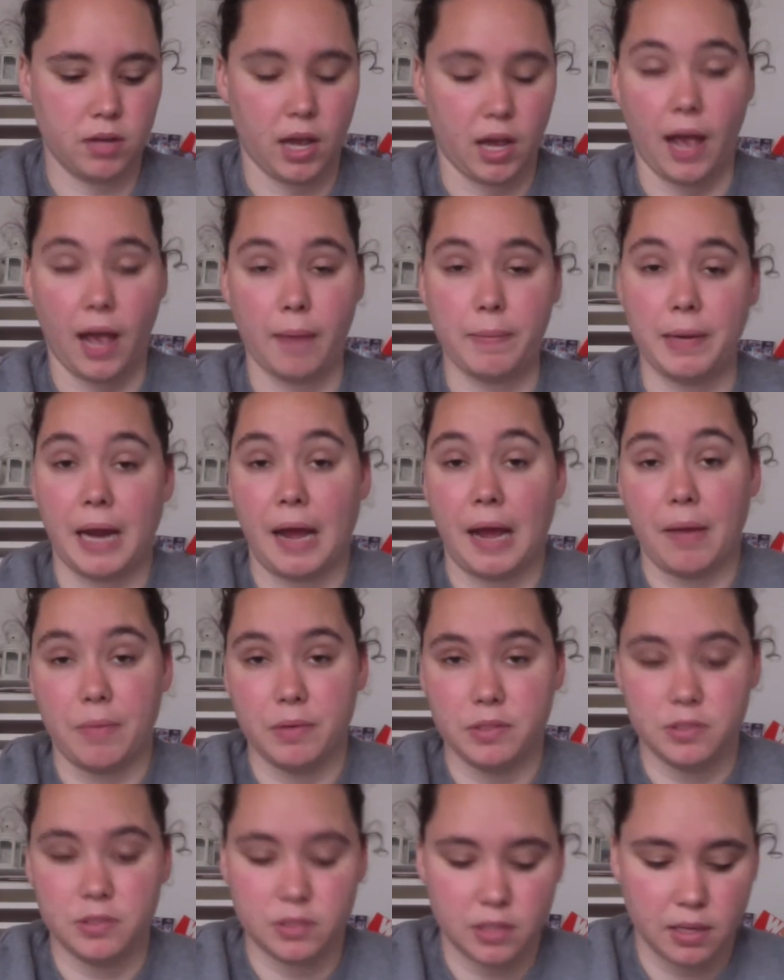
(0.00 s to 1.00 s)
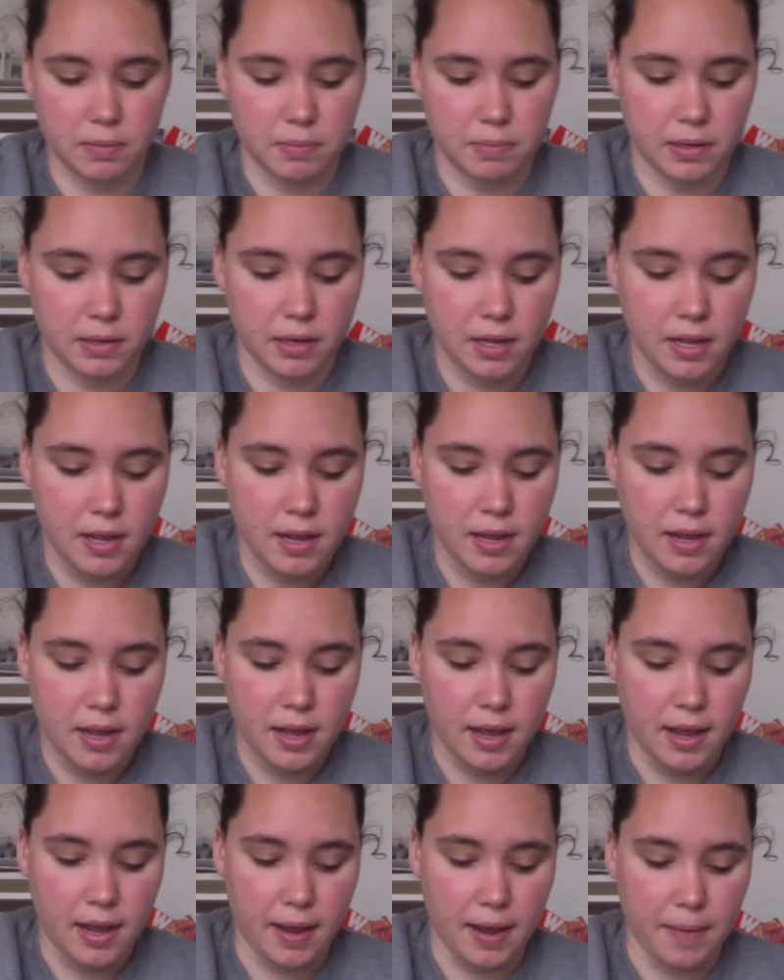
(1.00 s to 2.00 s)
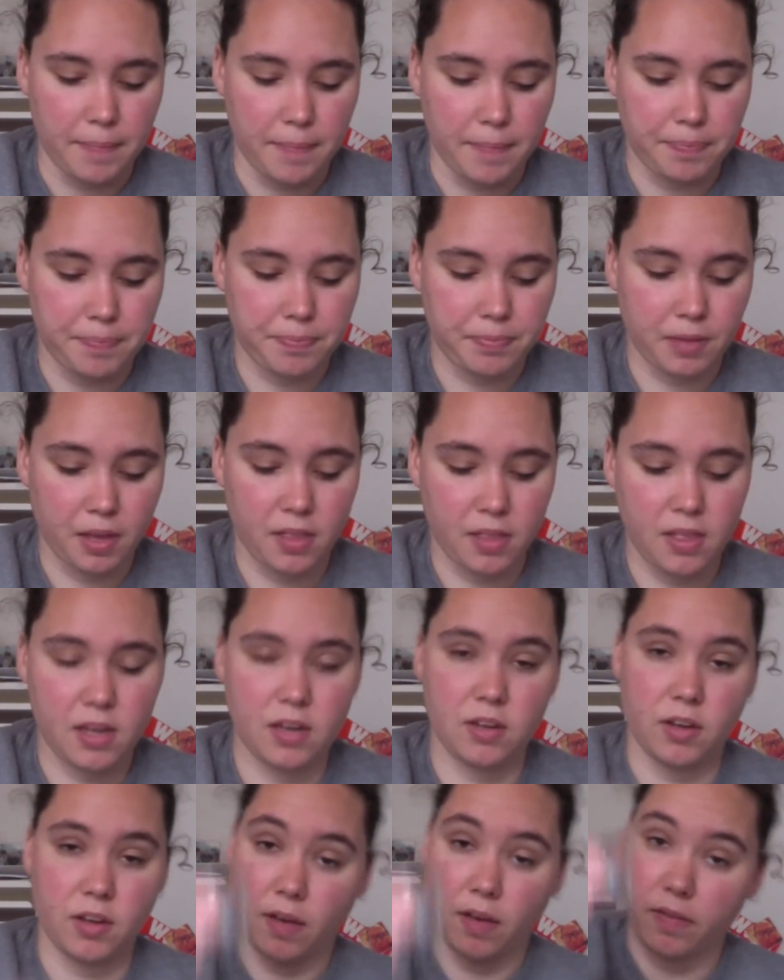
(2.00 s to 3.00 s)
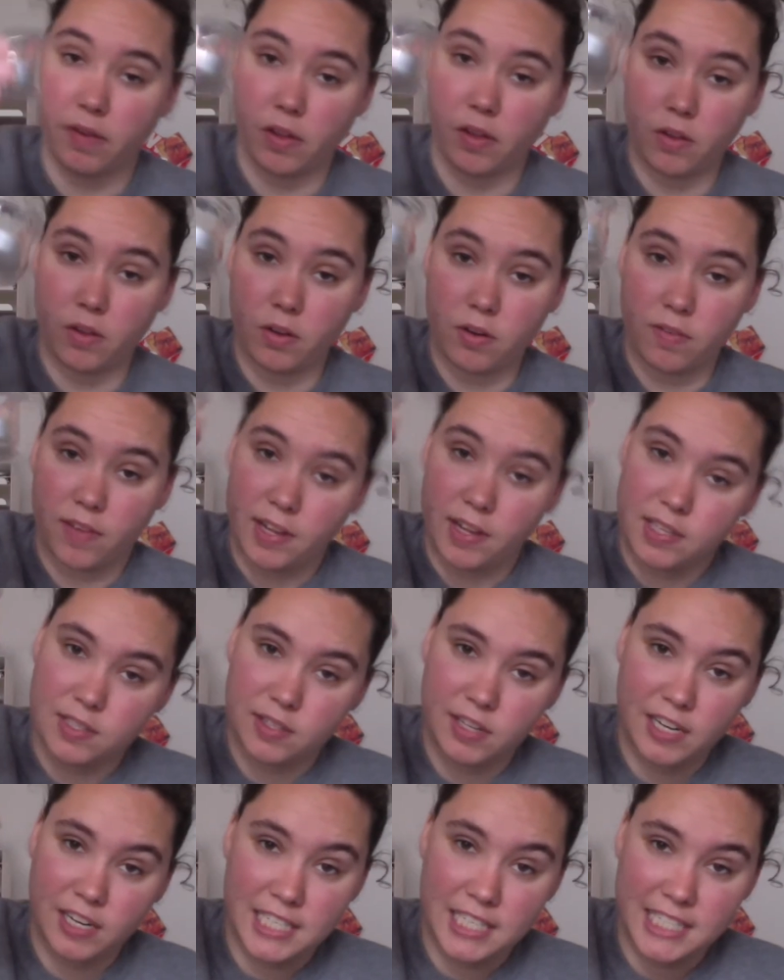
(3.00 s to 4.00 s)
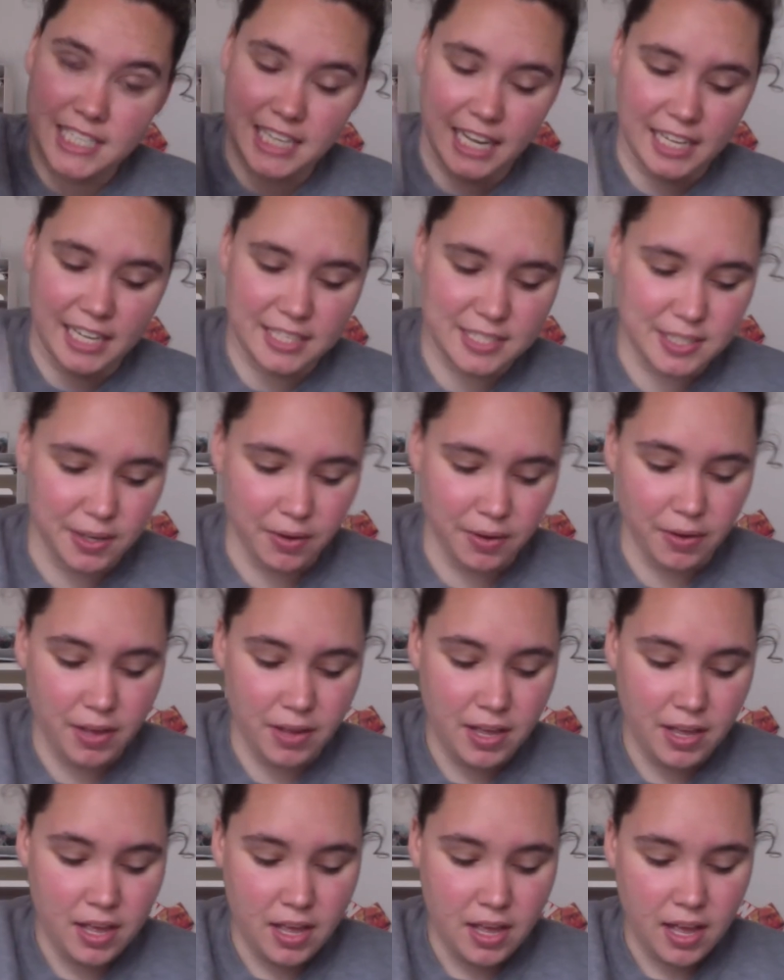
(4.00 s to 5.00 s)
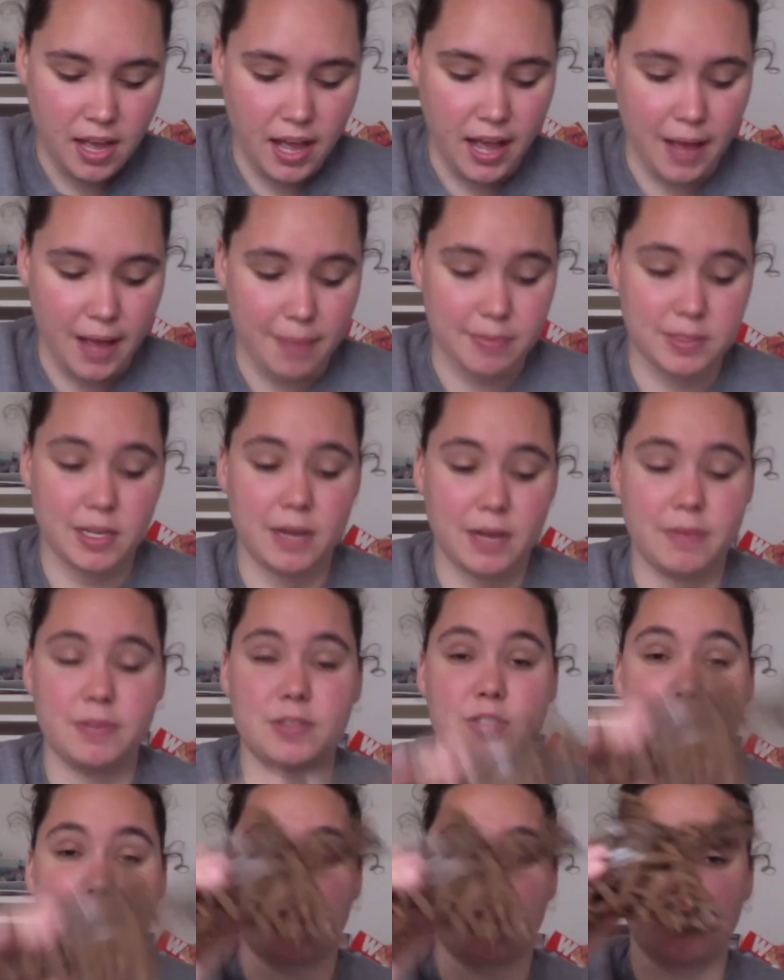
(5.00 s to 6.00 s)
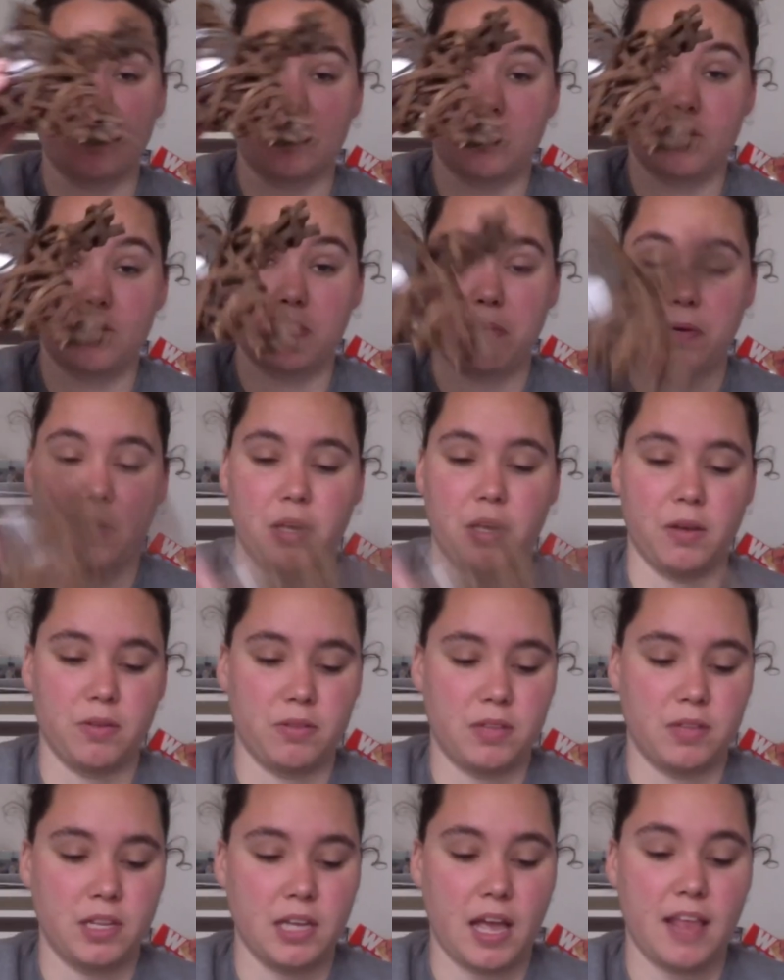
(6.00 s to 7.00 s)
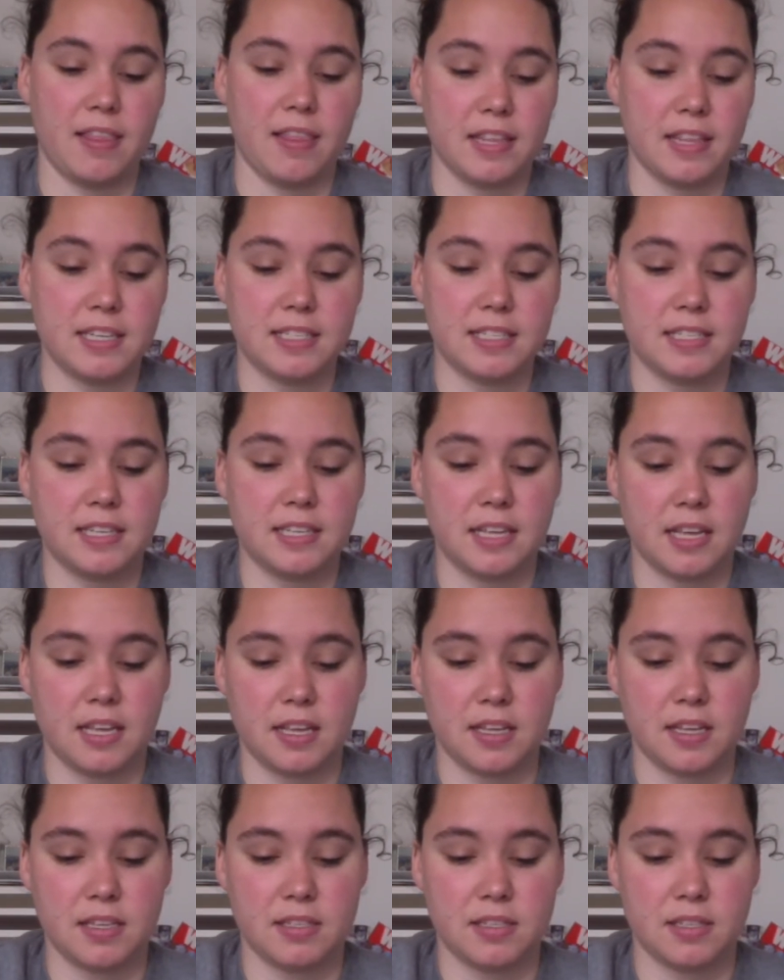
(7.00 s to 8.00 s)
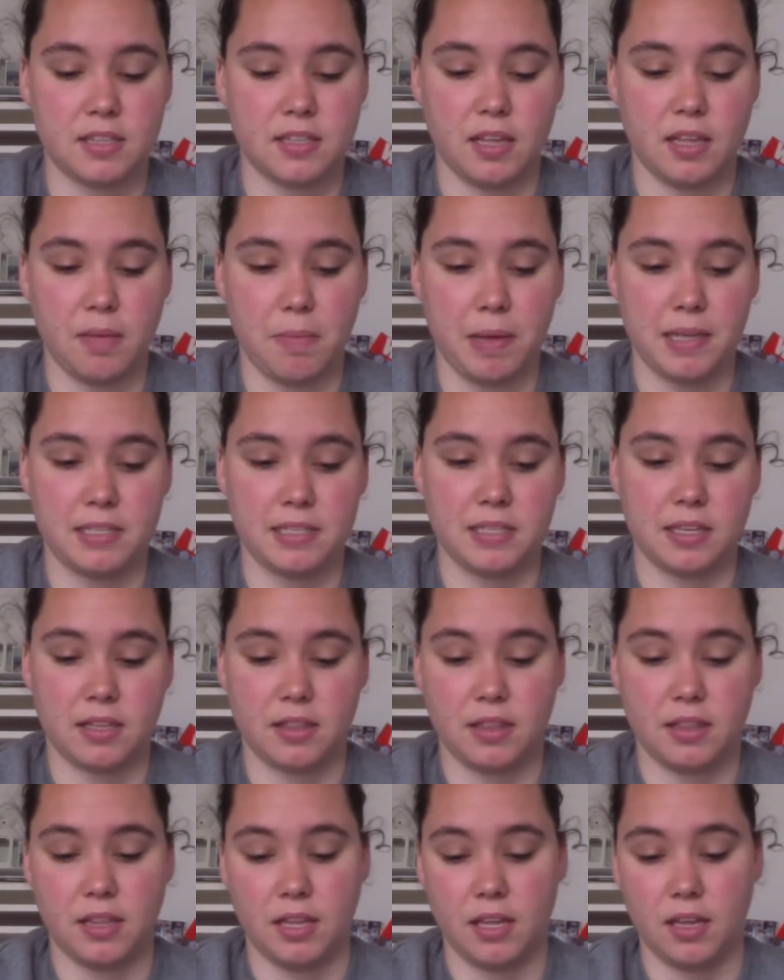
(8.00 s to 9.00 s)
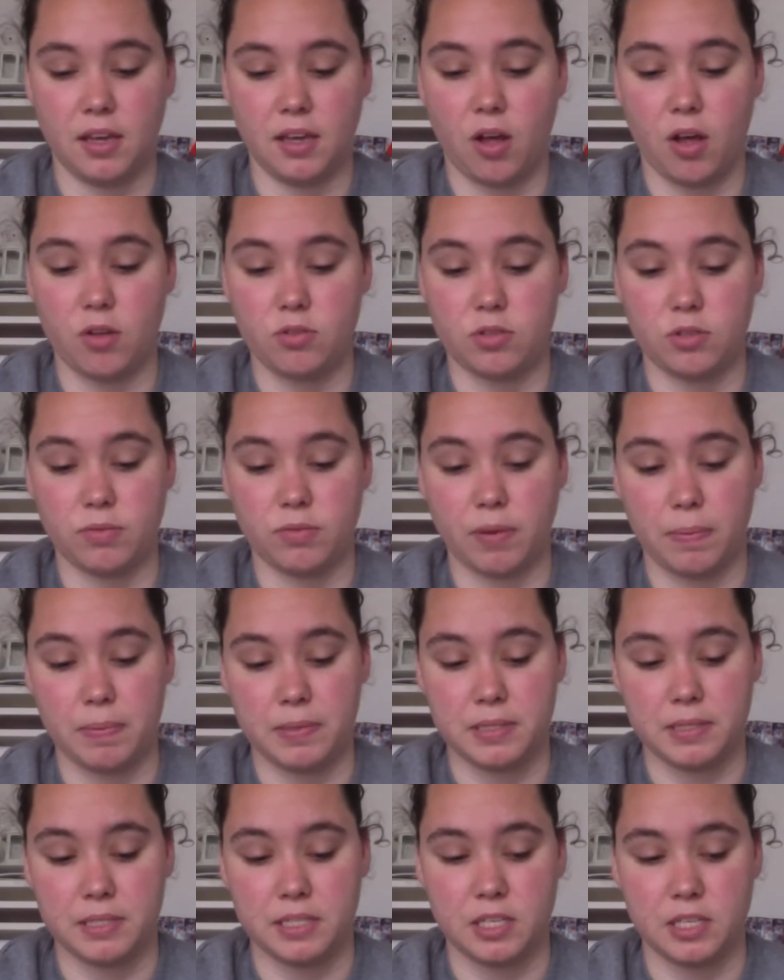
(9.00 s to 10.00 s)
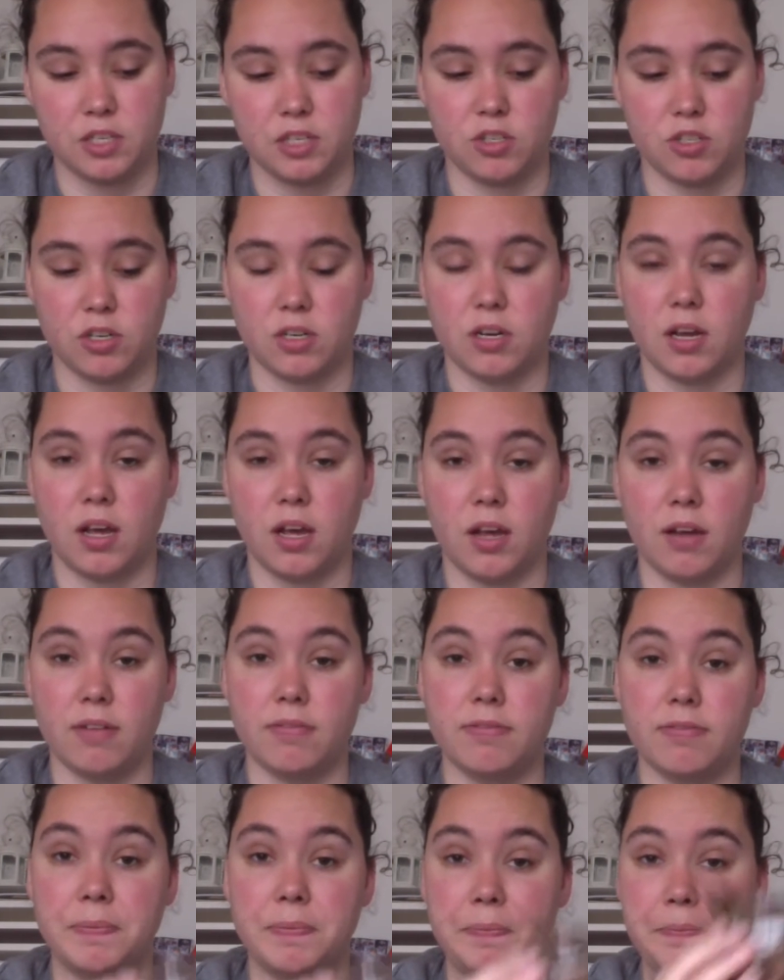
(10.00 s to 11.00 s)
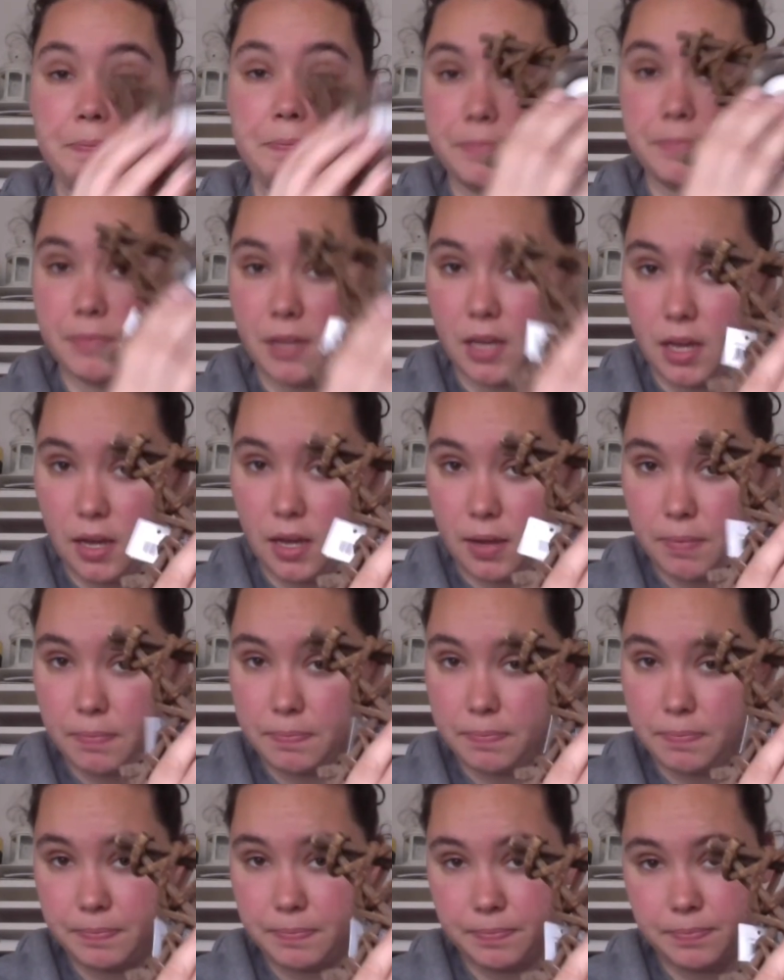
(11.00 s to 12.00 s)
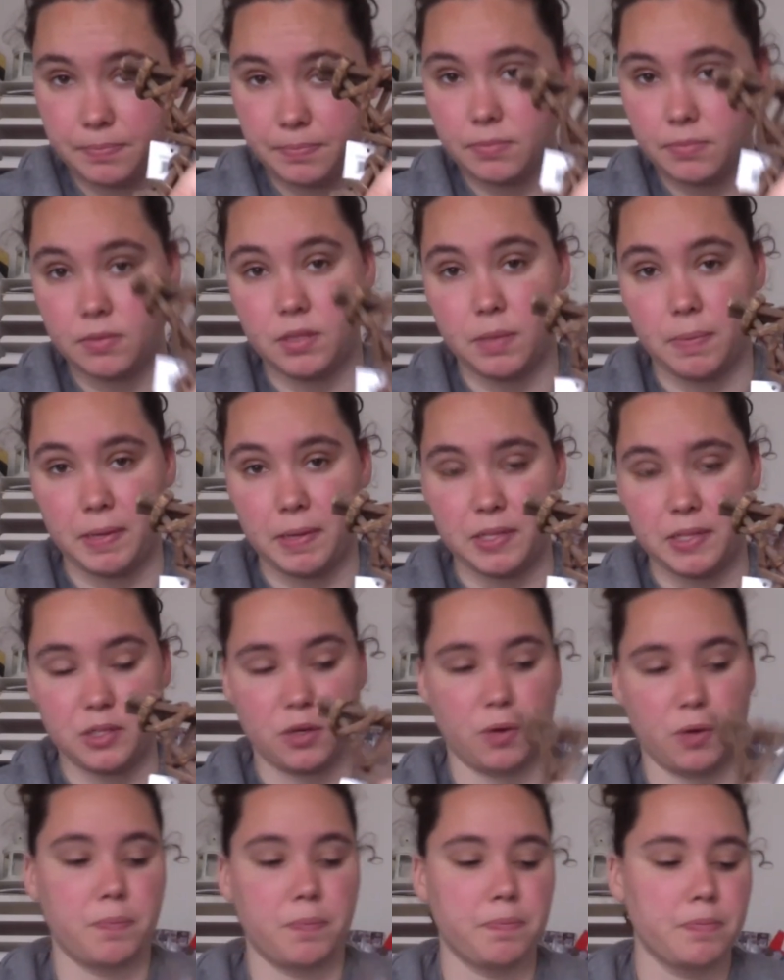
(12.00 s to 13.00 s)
I mean, I wouldn't do that, but, and then you have another little vase of tea light. So that was super cute. And this is the altar representation of, the pentacle.